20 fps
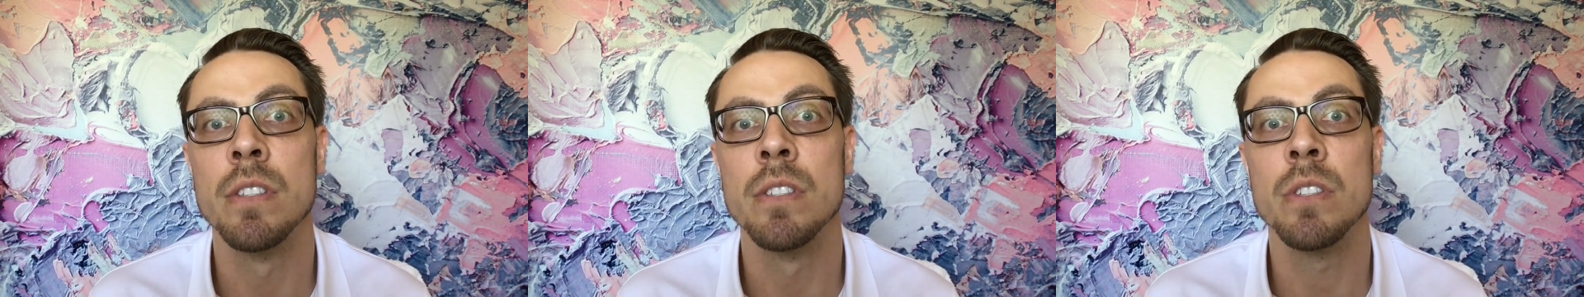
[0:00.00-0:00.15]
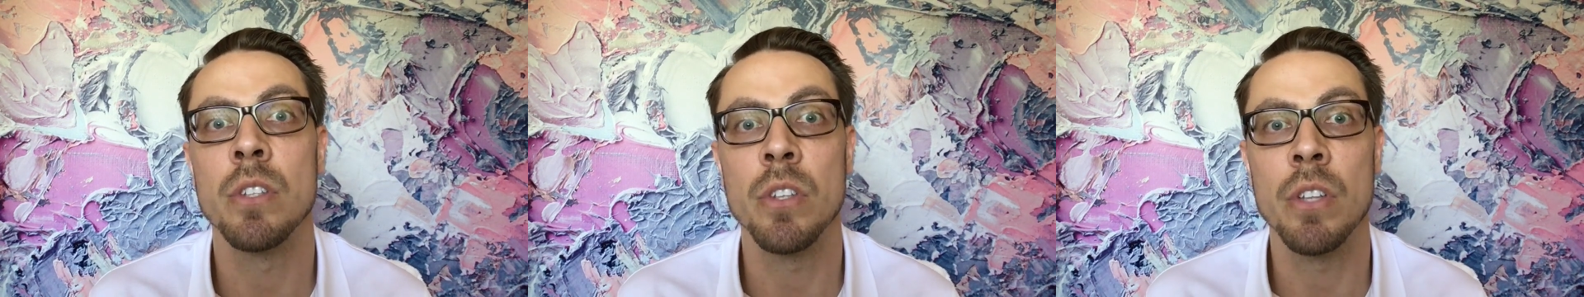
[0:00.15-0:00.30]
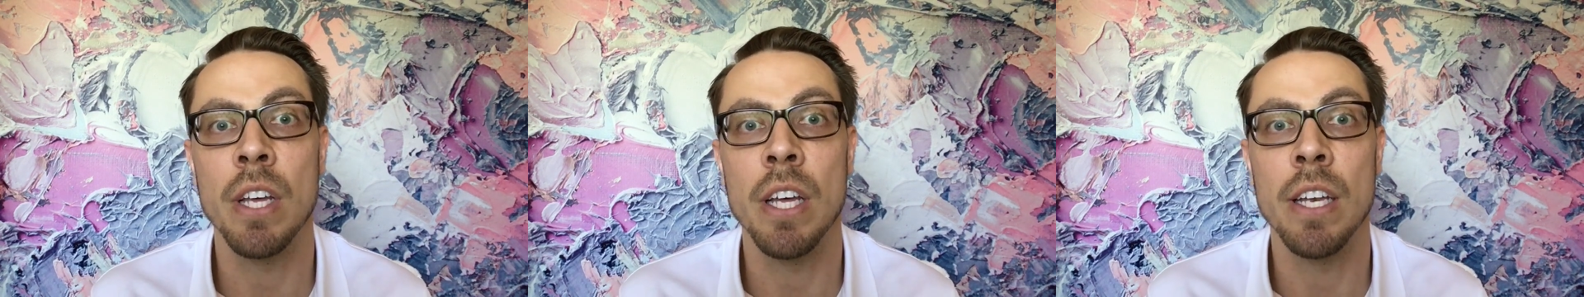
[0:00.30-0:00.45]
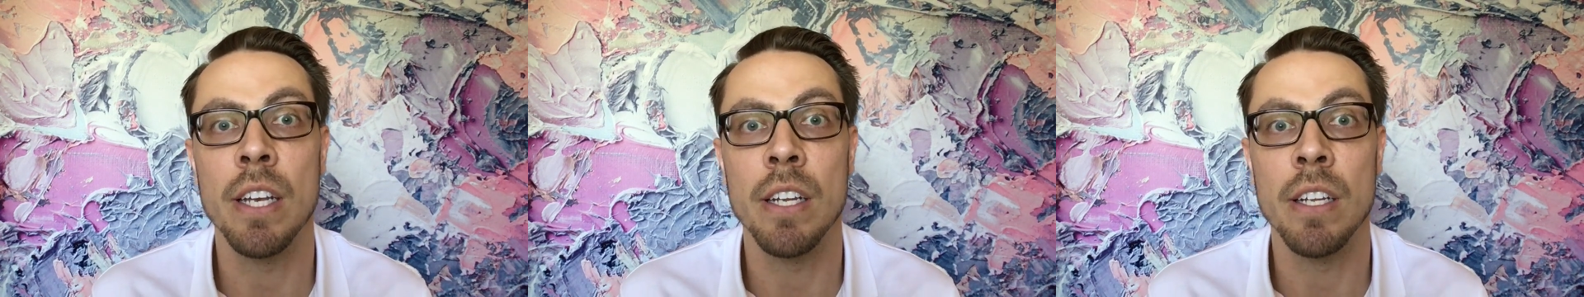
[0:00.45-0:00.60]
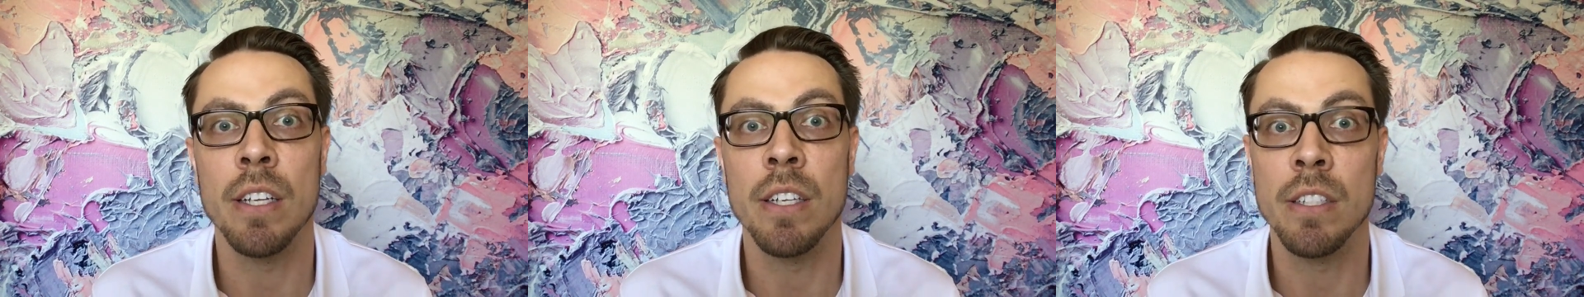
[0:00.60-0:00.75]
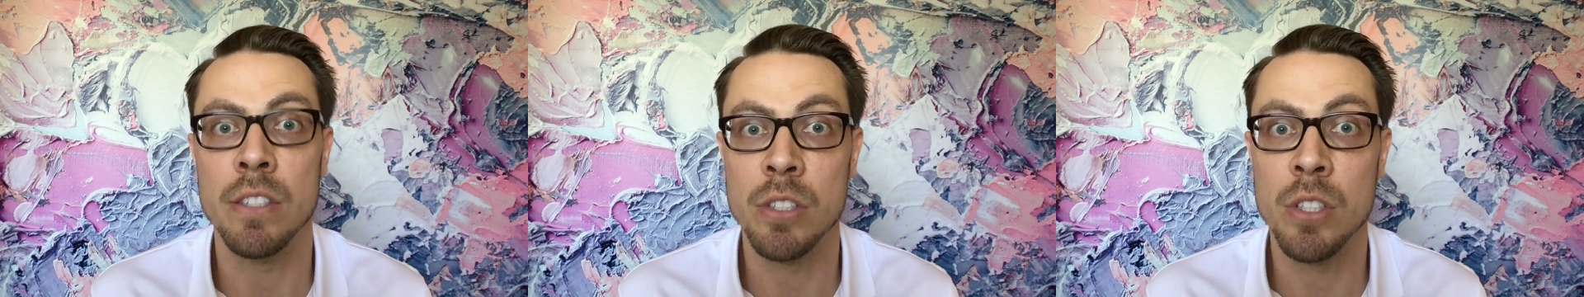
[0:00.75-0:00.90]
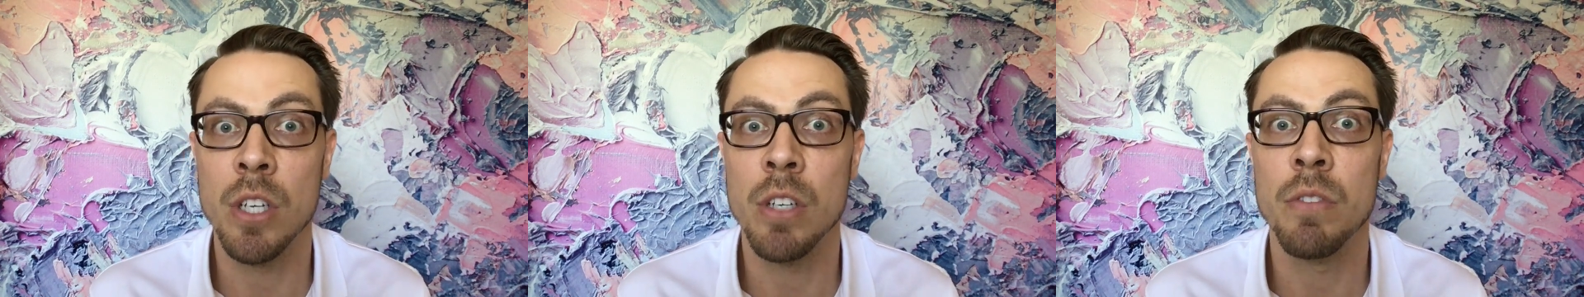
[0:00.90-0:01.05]
so that
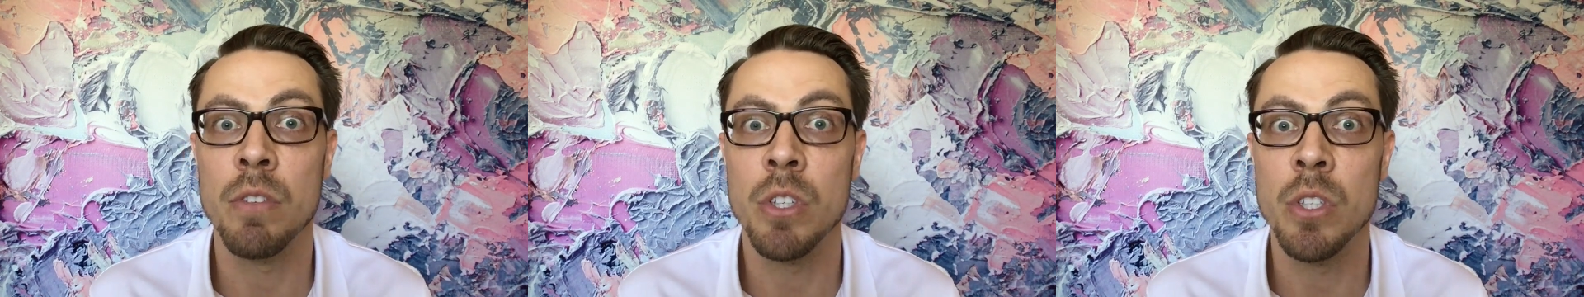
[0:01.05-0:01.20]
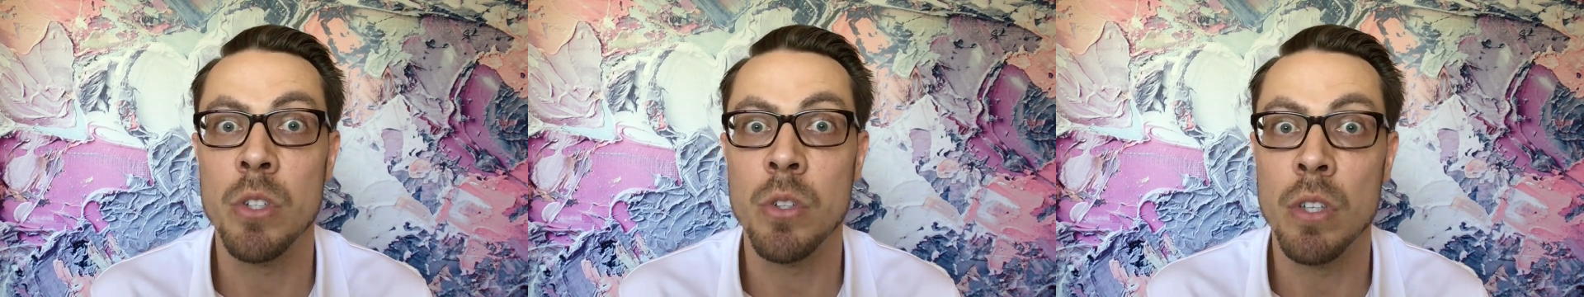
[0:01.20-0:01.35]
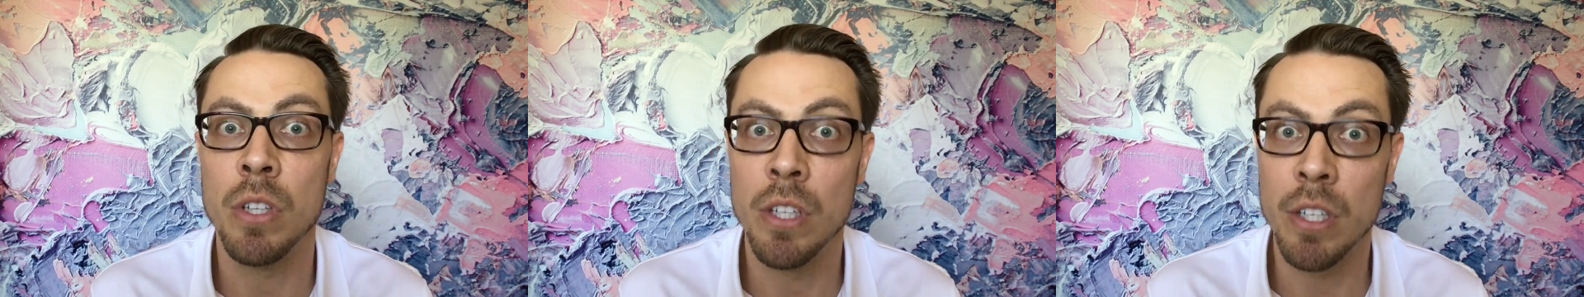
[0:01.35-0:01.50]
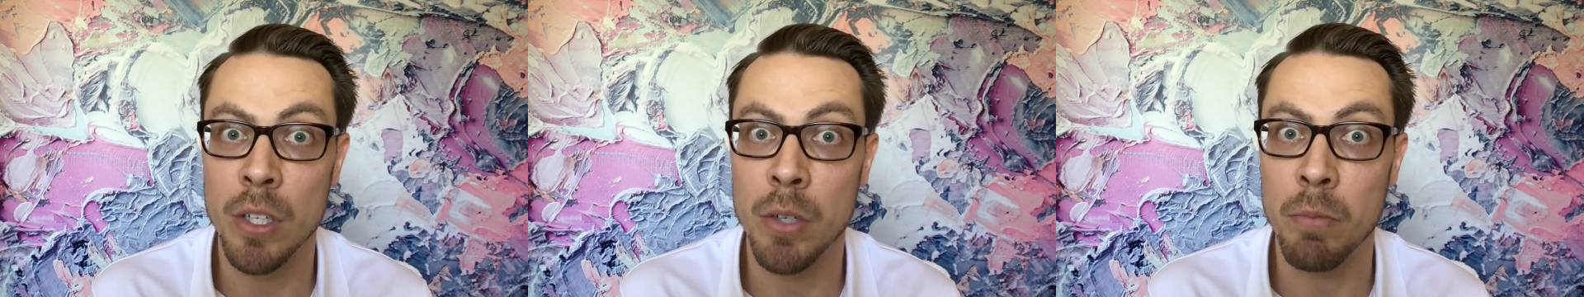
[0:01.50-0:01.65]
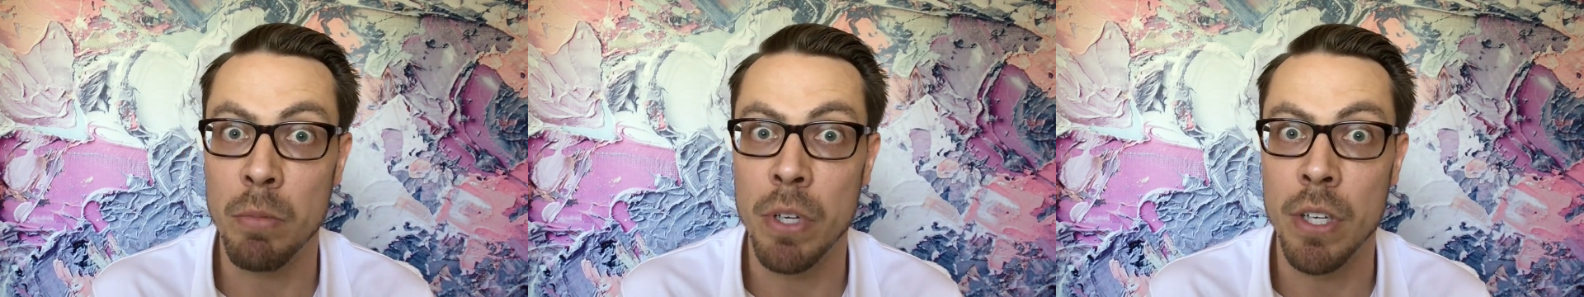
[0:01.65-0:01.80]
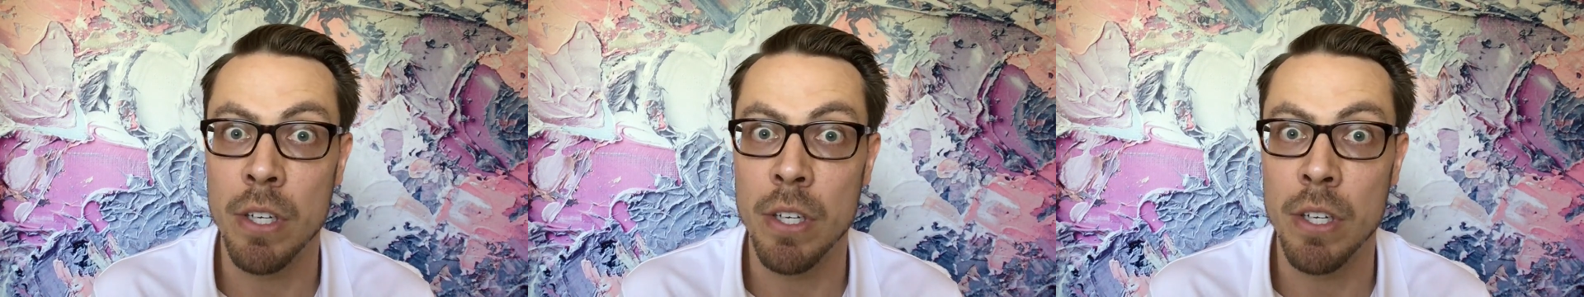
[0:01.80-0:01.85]
it's covering you a little